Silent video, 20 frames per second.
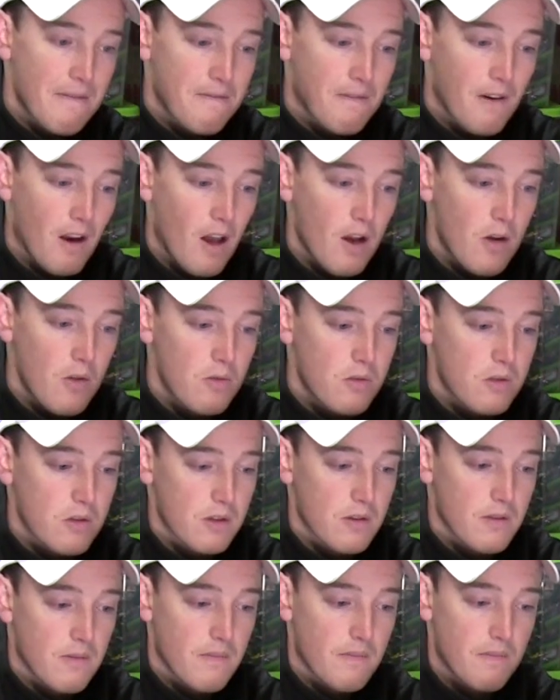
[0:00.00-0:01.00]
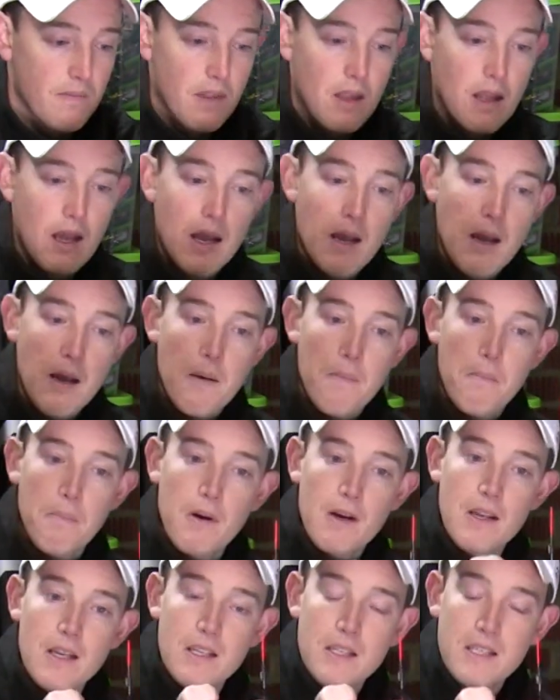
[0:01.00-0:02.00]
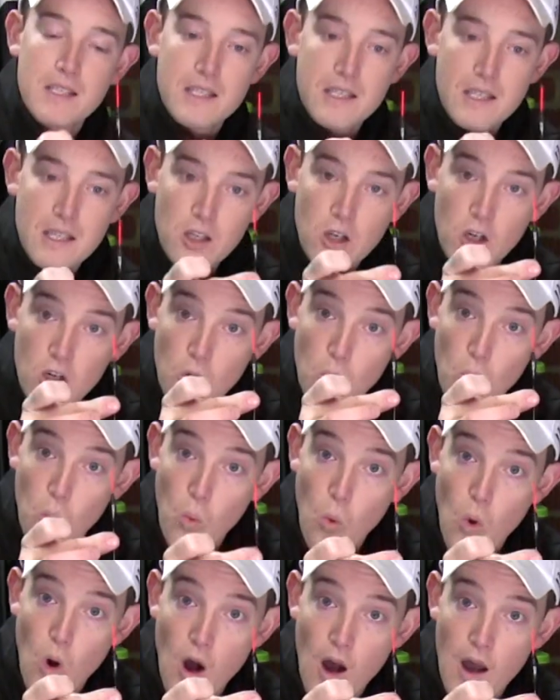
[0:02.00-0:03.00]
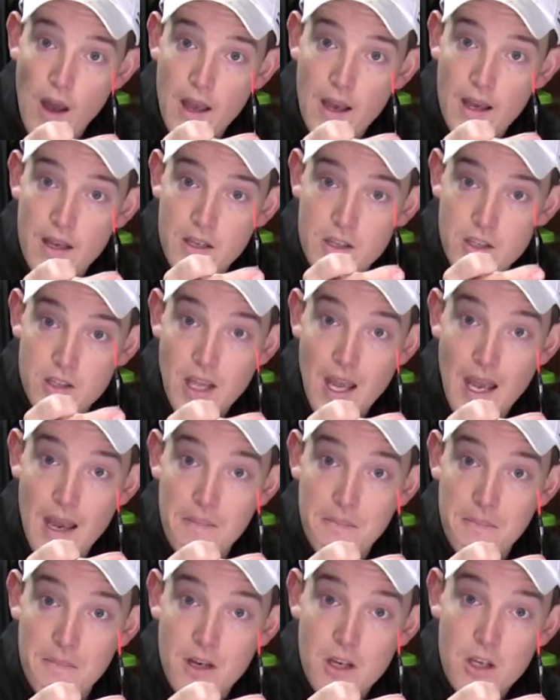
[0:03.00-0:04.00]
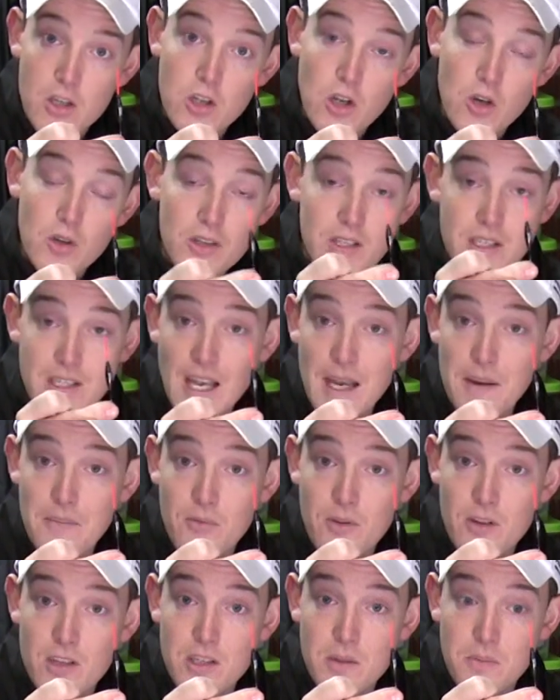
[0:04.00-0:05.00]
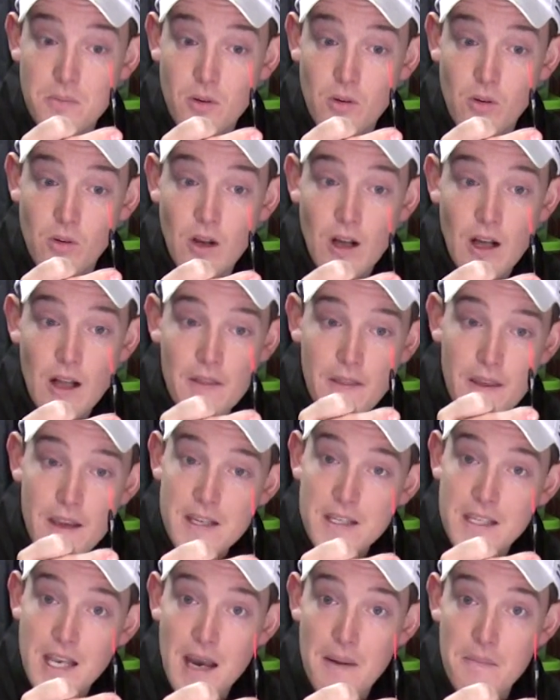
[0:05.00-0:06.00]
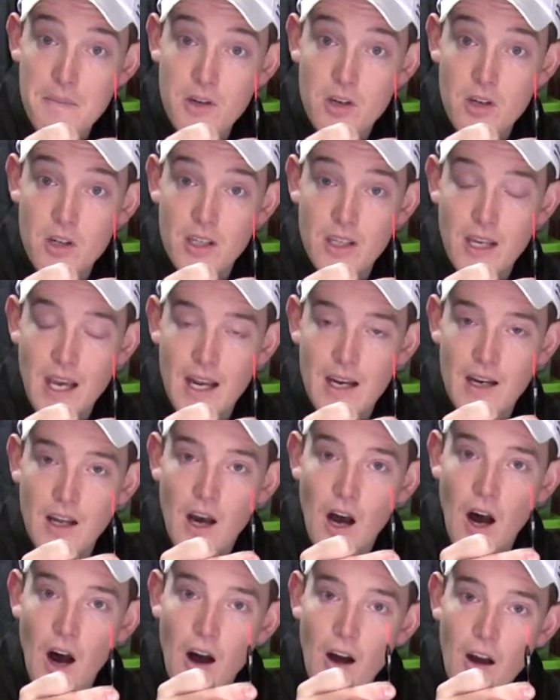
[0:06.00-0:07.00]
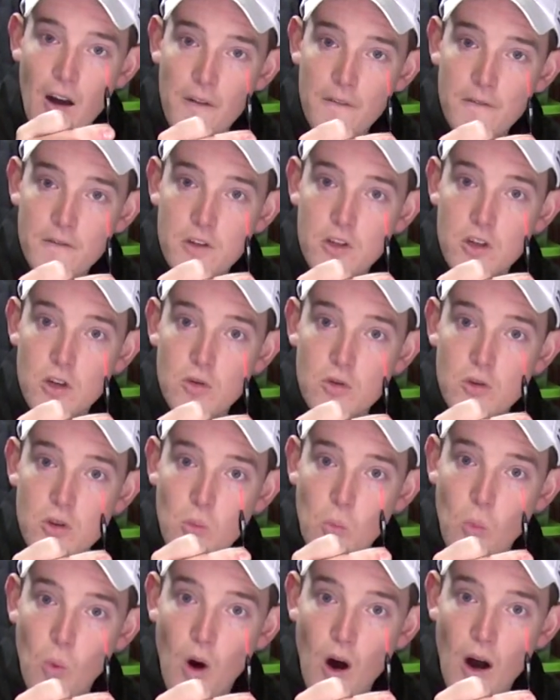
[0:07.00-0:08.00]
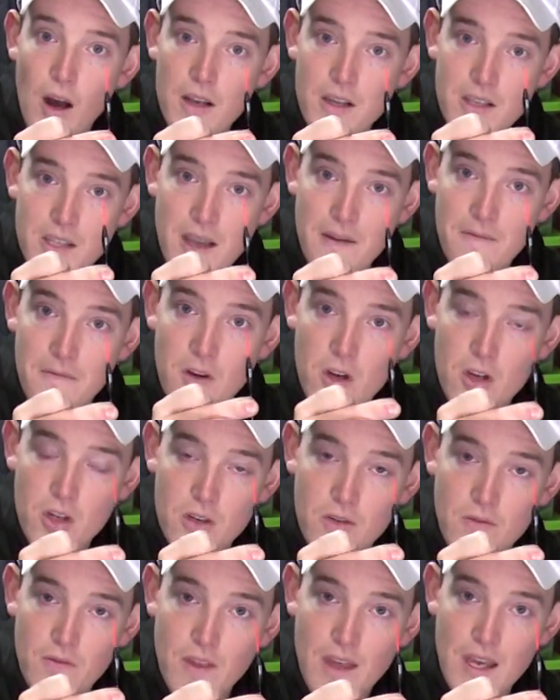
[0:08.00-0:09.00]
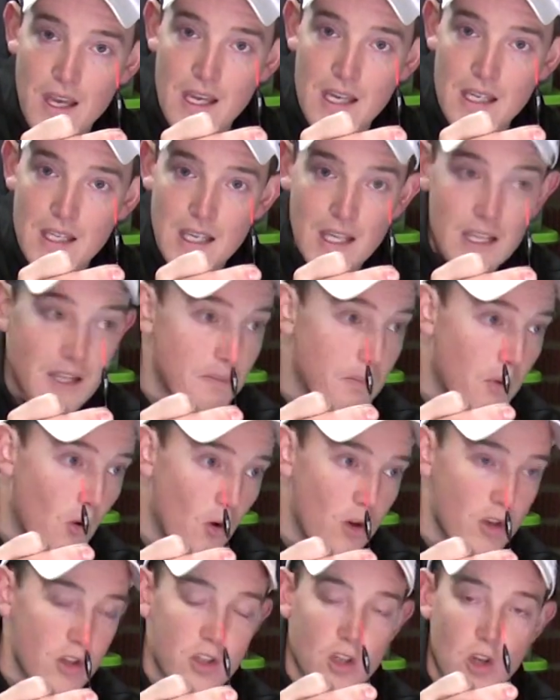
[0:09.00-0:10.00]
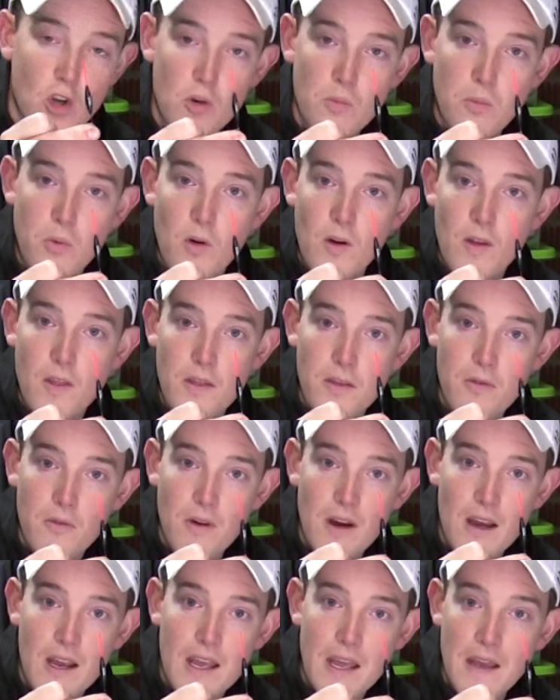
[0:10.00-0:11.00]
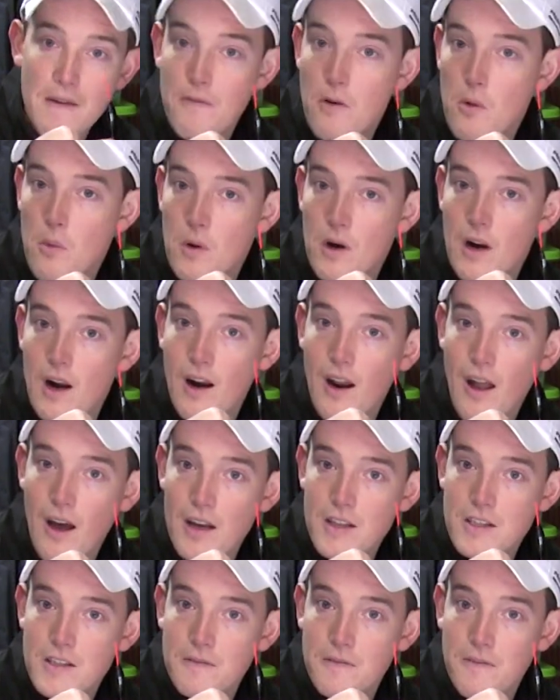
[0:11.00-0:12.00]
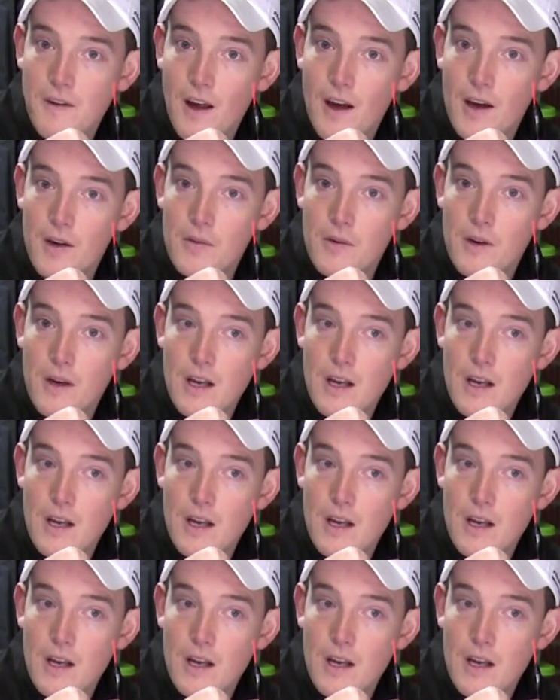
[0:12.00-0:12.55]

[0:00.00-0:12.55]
float, but it's got a wire stem. So it's the same principle. These can be good again. I often use the wire stem version of these in the 0.2, 0.3 if I want a lighter flow